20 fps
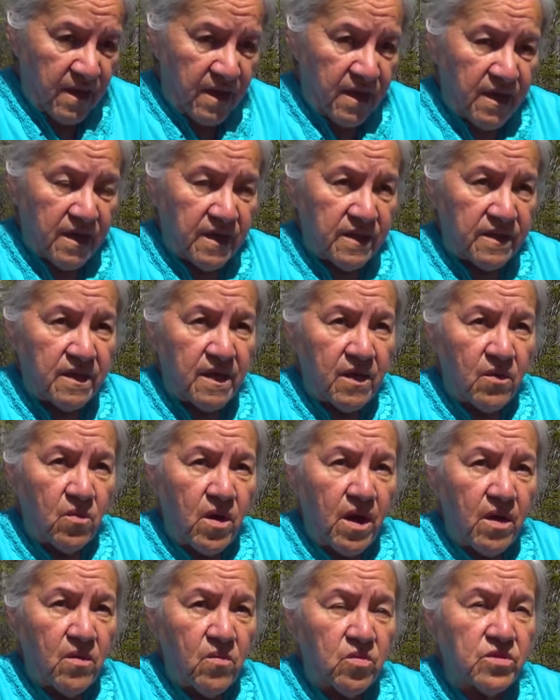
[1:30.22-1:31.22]
And I
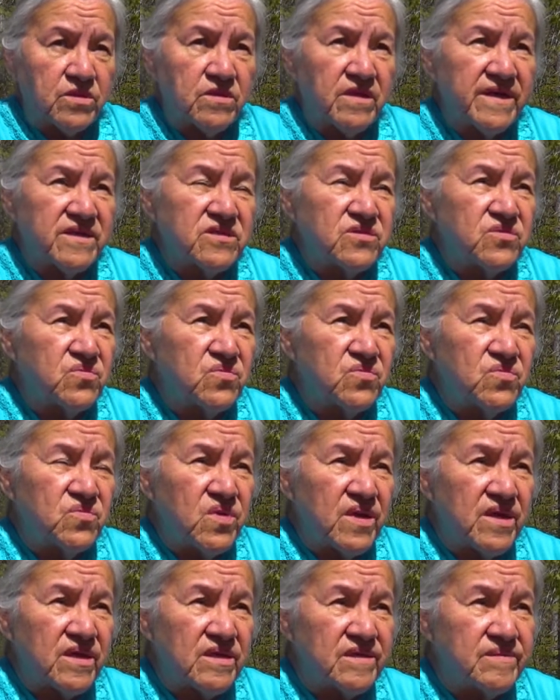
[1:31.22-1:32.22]
would like
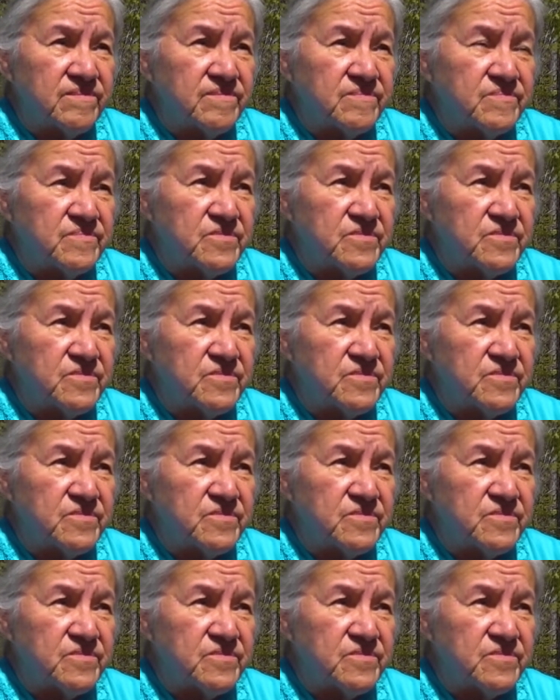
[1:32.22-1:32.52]
to